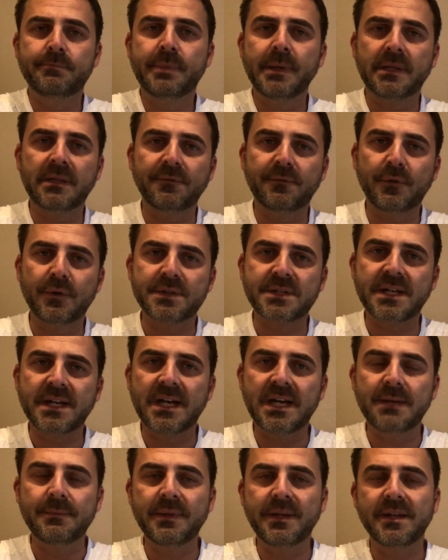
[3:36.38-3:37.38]
pick the first
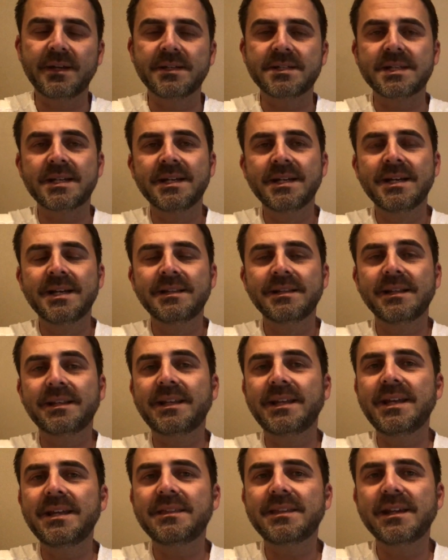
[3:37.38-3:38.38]
guy, because the
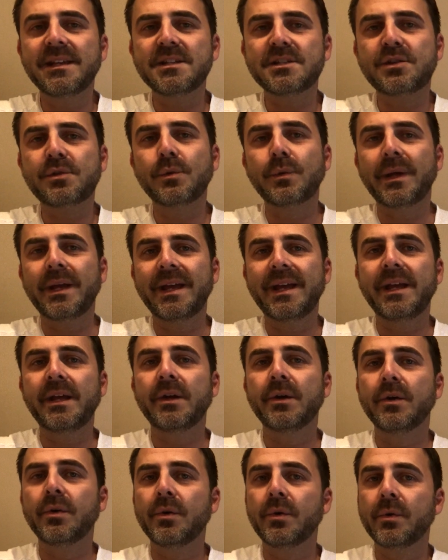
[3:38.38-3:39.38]
key thing is to
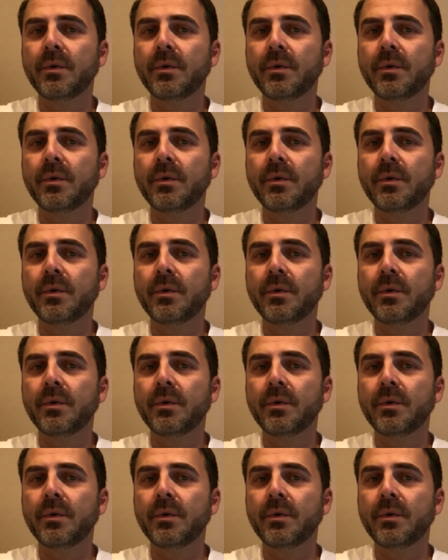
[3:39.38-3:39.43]
a